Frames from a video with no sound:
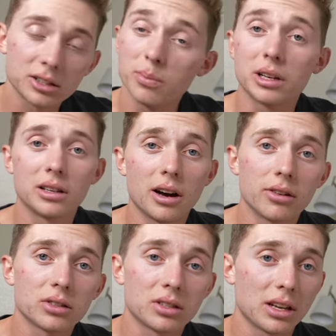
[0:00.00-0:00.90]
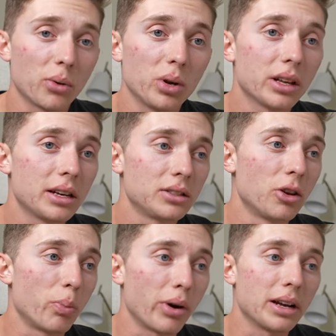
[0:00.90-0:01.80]
to McDonald's because I realized
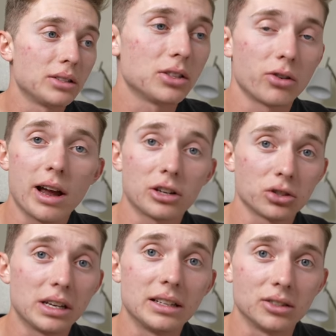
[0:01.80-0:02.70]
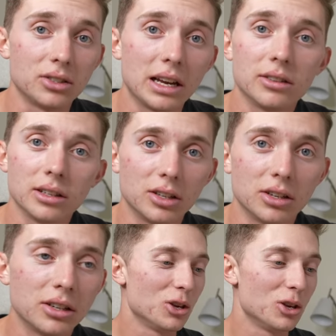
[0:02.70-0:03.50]
their prices are actually insanely good.